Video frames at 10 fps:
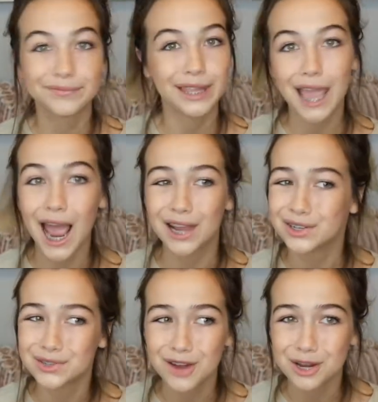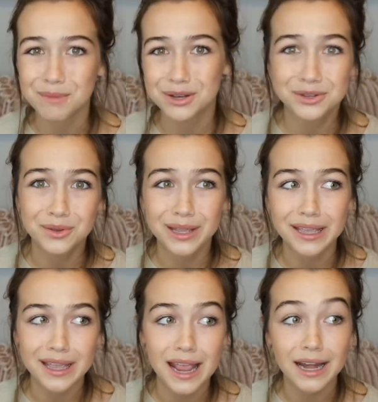Yeah, I just recommend doing
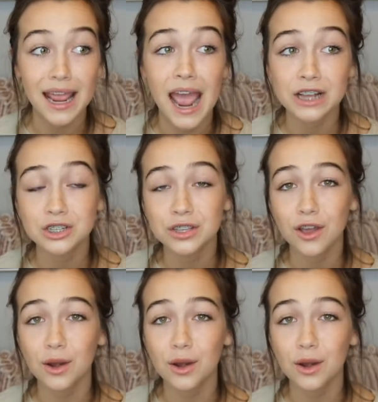it. And I actually